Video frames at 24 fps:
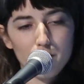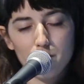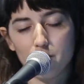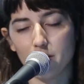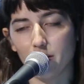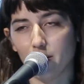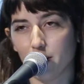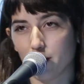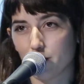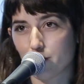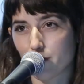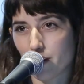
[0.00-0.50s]

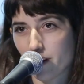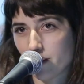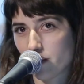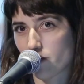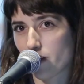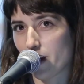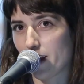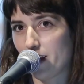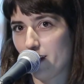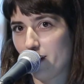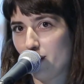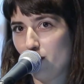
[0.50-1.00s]
feeling
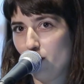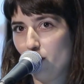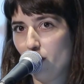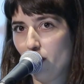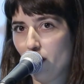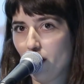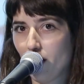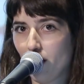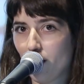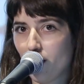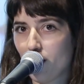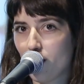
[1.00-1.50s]
frustrated
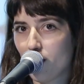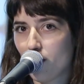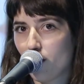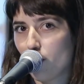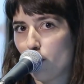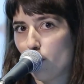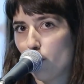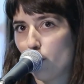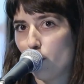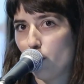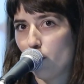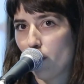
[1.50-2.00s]

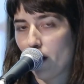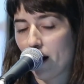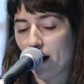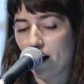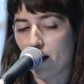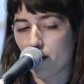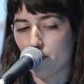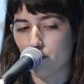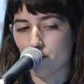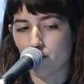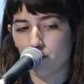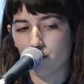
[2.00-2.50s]

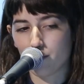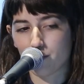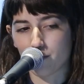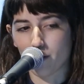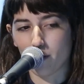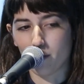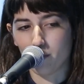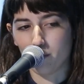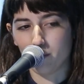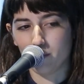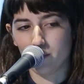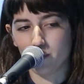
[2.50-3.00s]

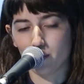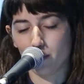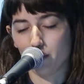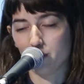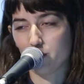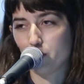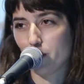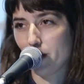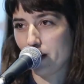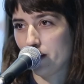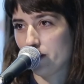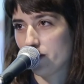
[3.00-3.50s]
from
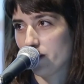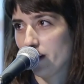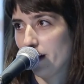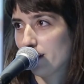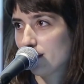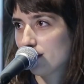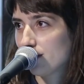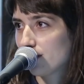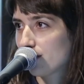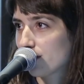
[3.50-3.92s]
doors being shut,